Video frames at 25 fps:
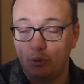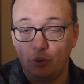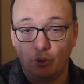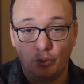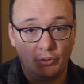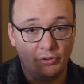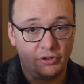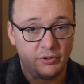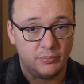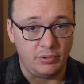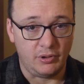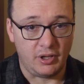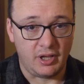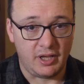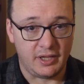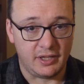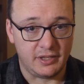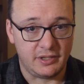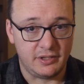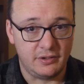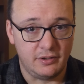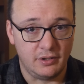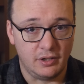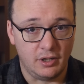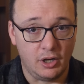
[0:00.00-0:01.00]
pull the
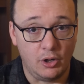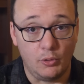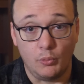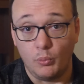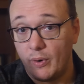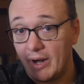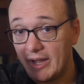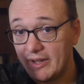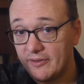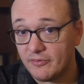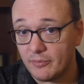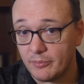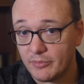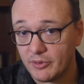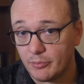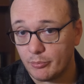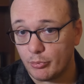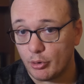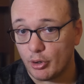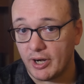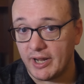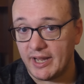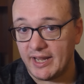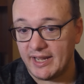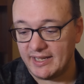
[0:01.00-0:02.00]
blood away from the
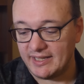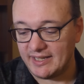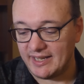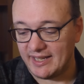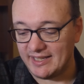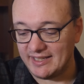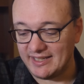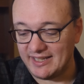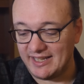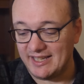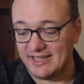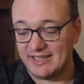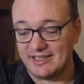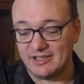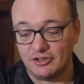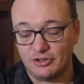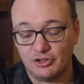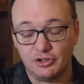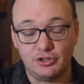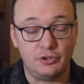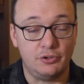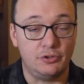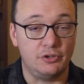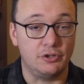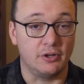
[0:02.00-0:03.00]
brain and
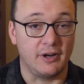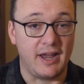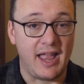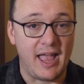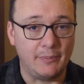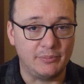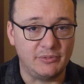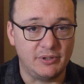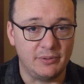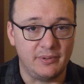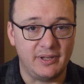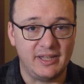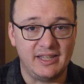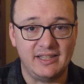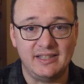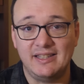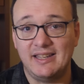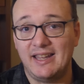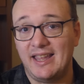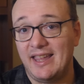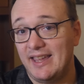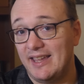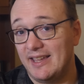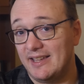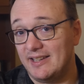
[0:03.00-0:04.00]
into your
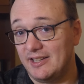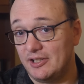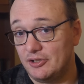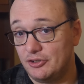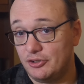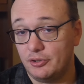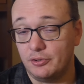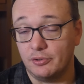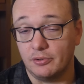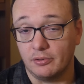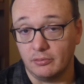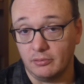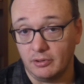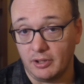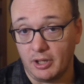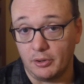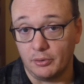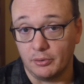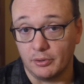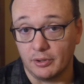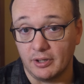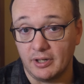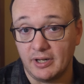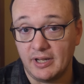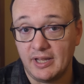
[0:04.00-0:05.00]
abdomen and into your
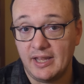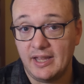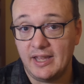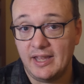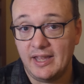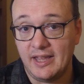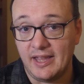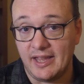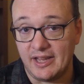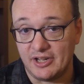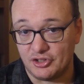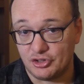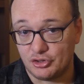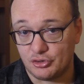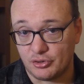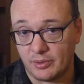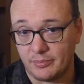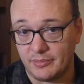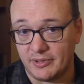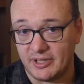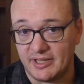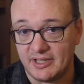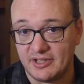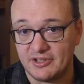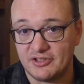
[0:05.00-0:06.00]
lower
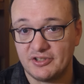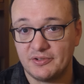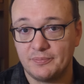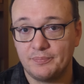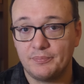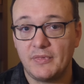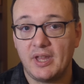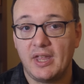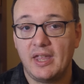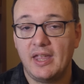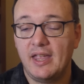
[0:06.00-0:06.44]
extremities.